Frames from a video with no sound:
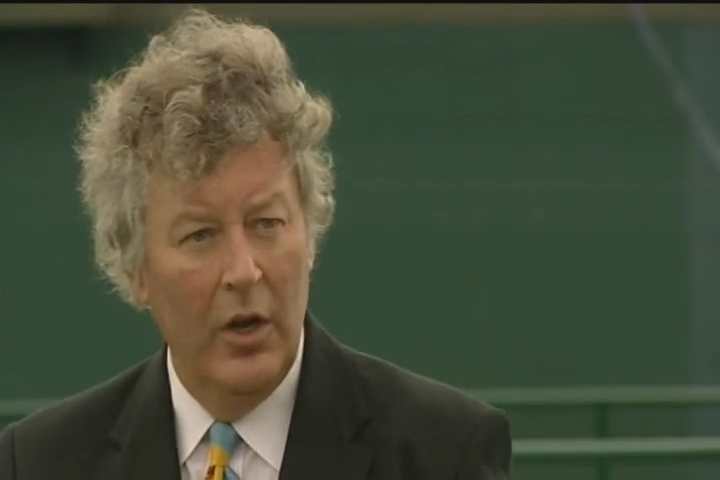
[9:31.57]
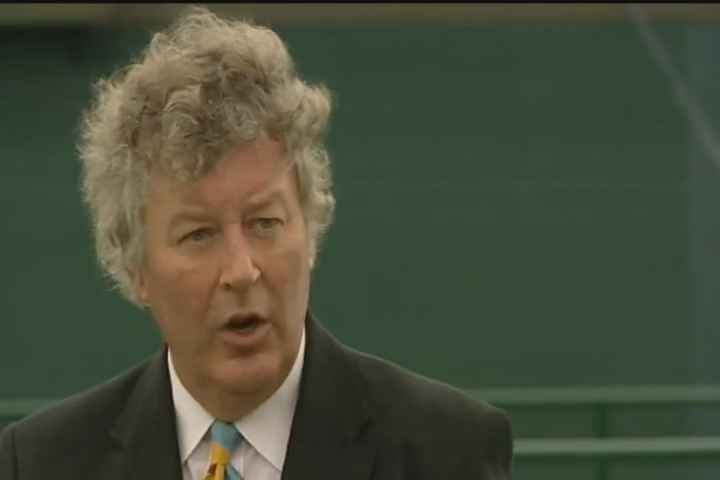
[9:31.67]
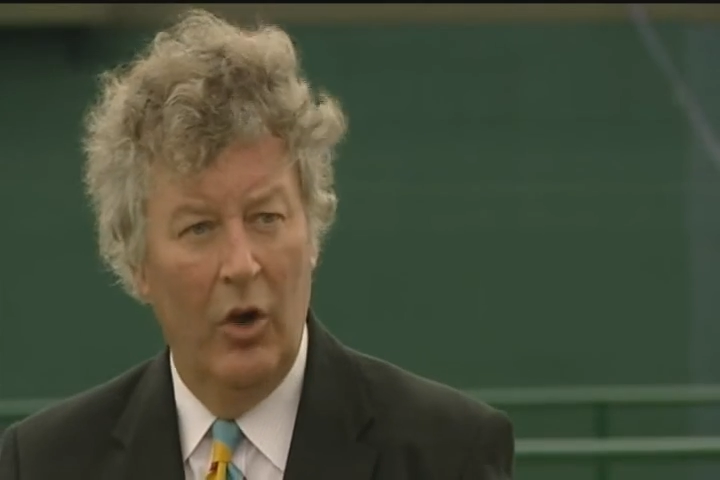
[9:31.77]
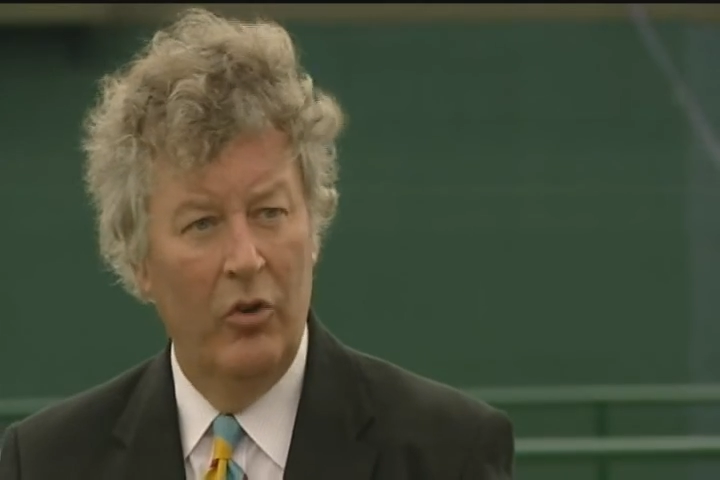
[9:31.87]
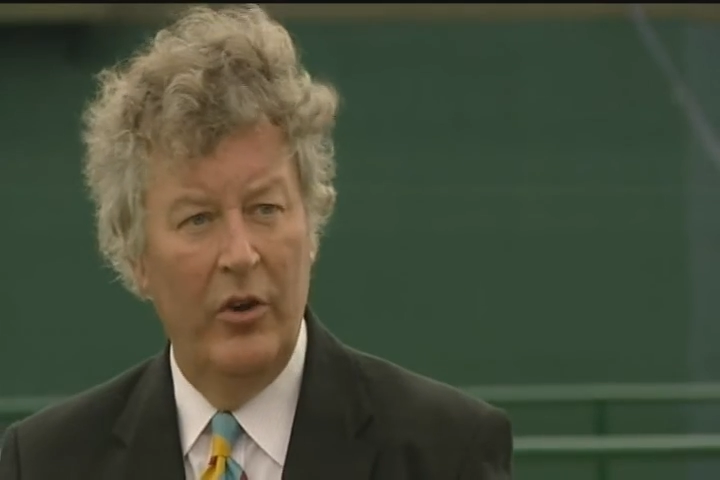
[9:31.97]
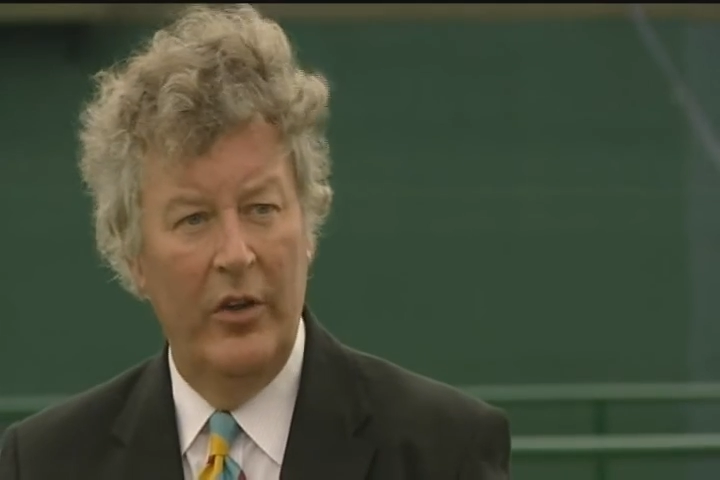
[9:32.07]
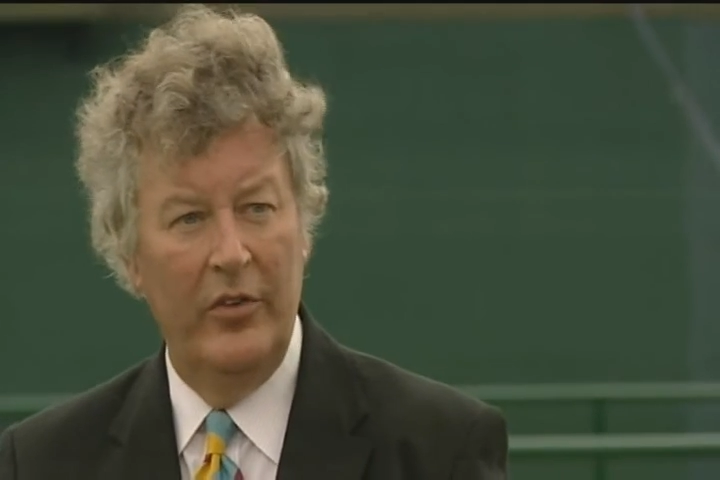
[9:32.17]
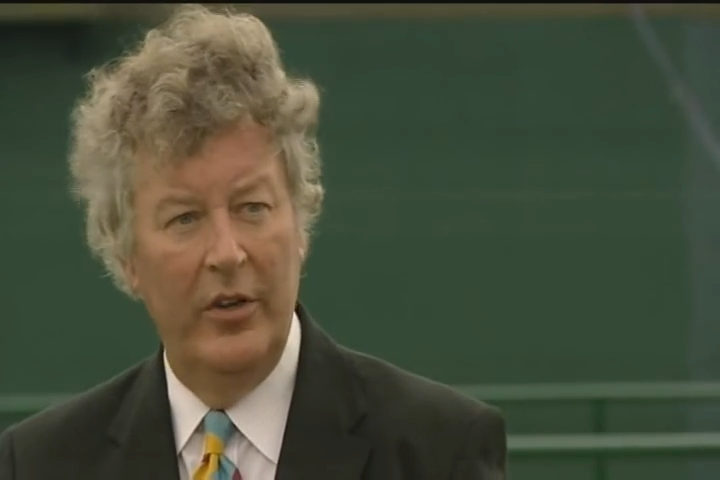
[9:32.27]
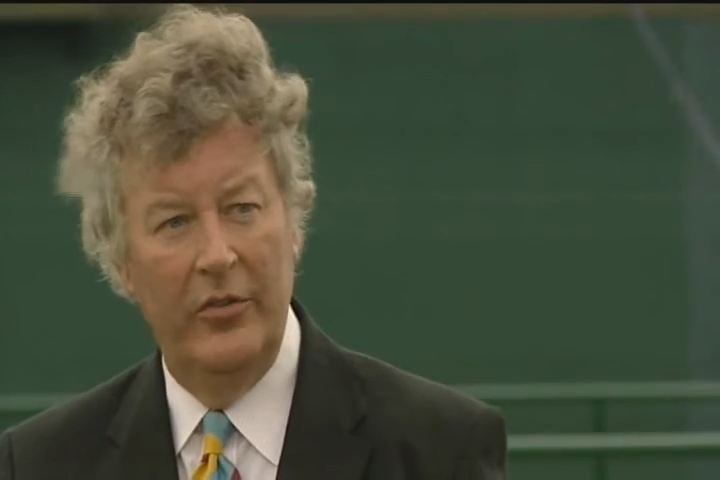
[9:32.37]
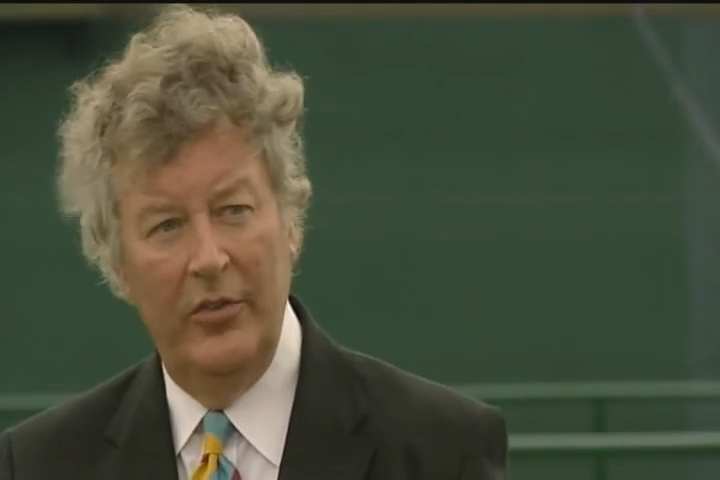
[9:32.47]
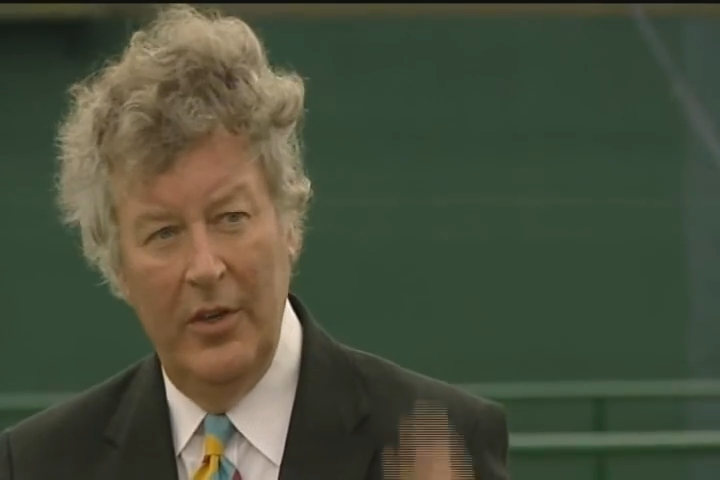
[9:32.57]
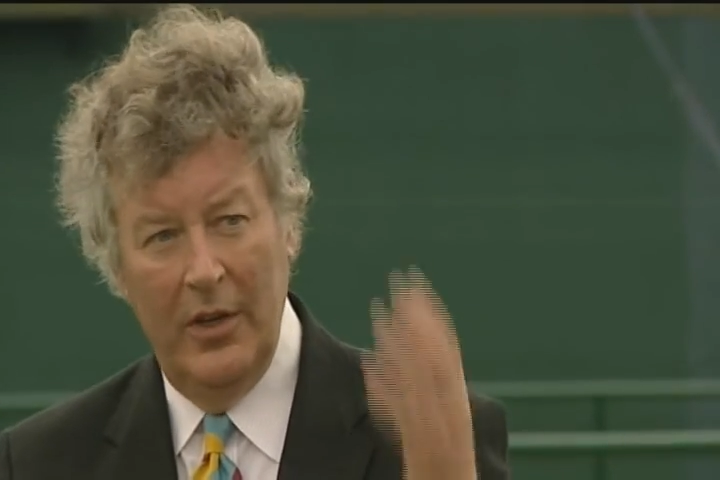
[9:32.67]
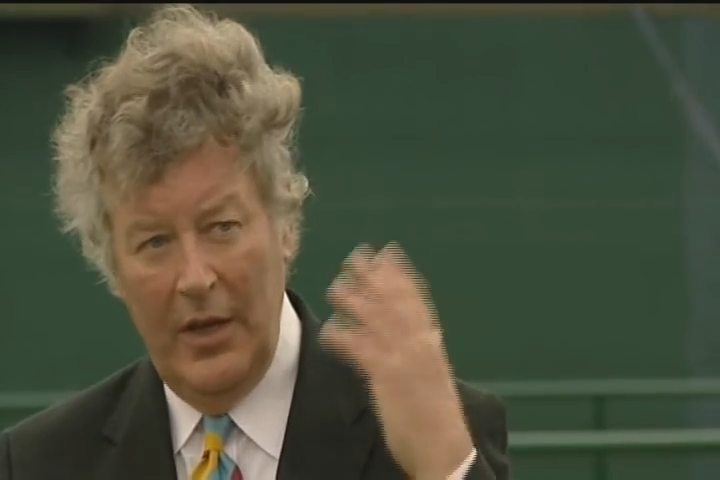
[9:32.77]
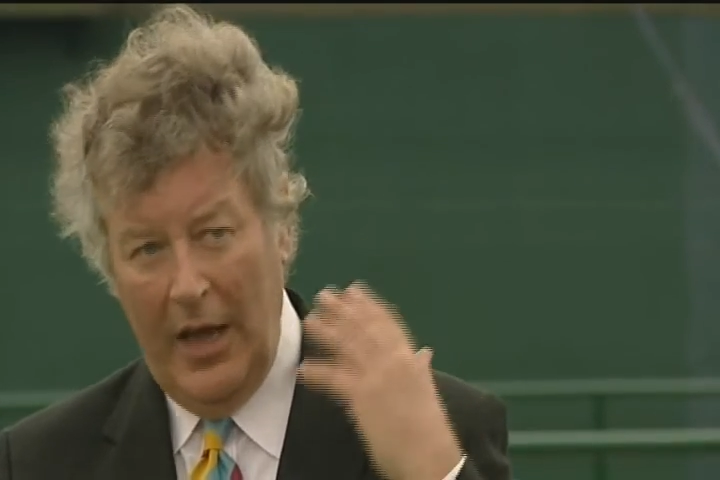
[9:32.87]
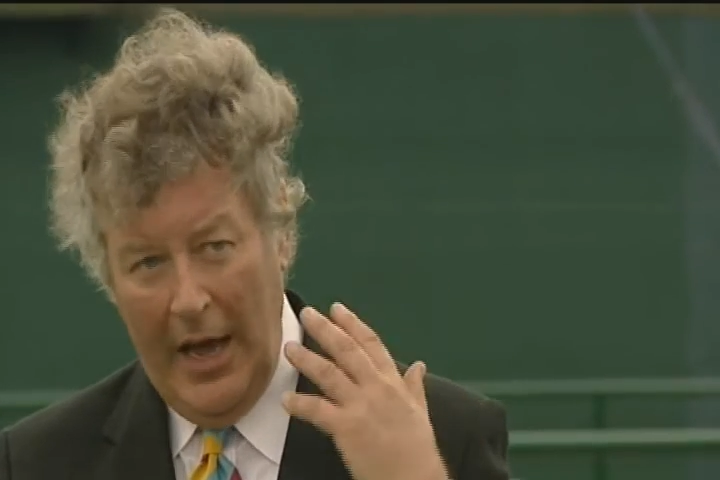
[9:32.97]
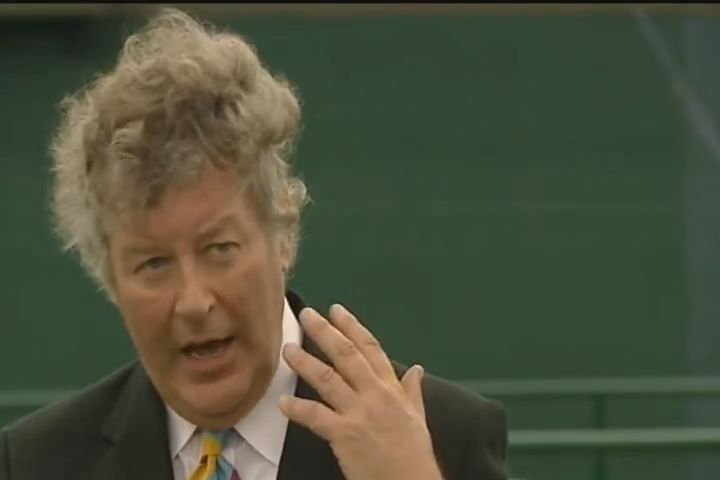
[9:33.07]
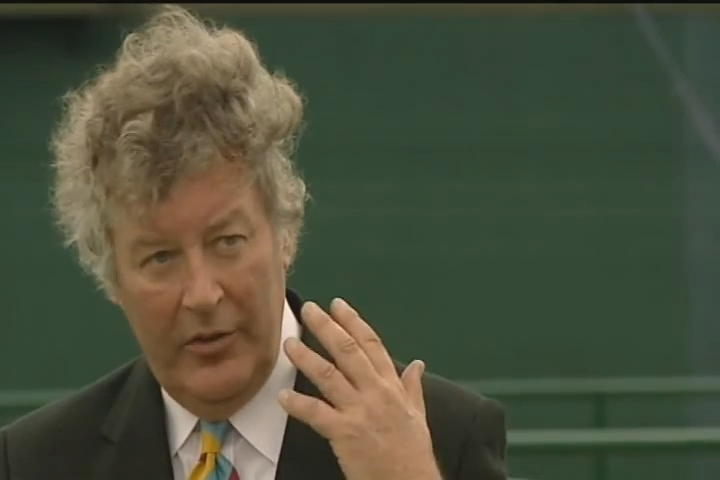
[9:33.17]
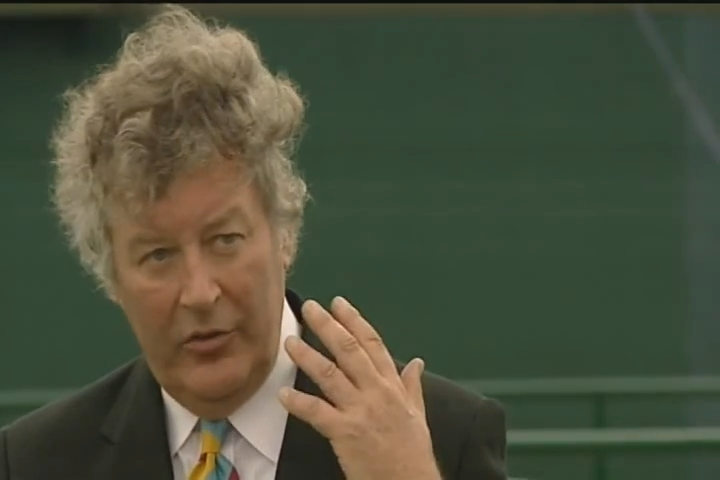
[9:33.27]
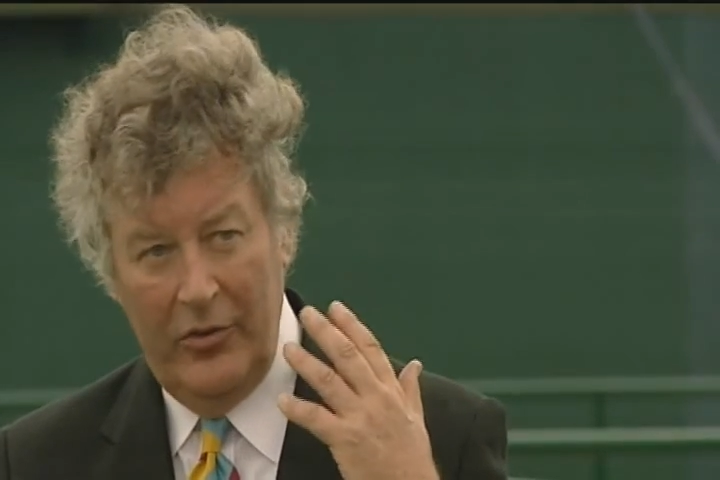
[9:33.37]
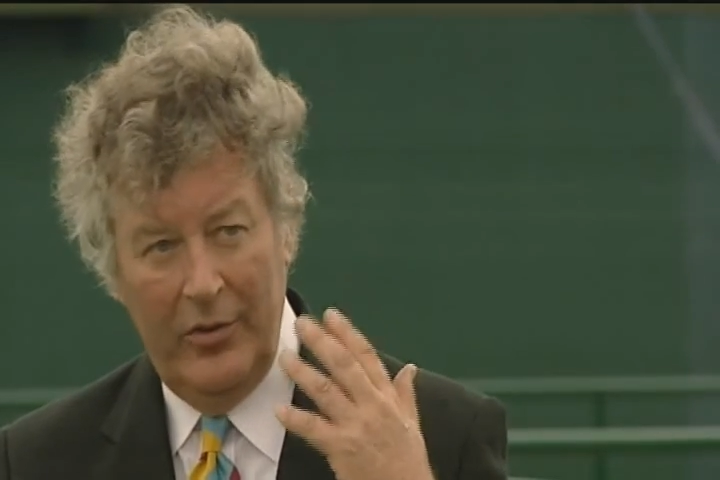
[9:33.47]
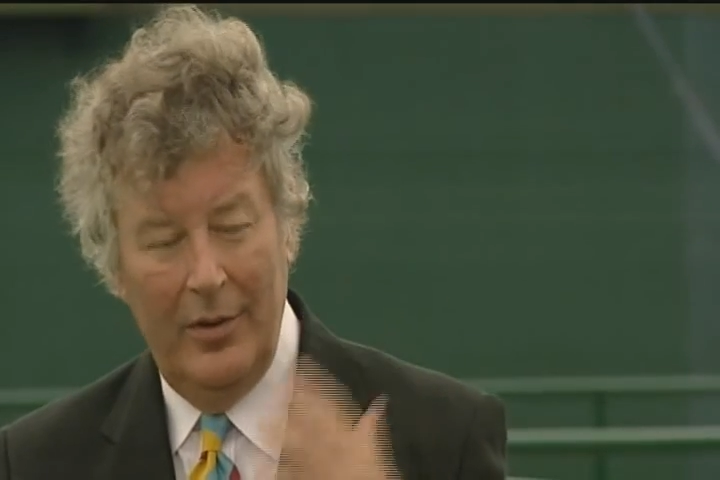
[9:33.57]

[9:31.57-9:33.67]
long dresses, hats.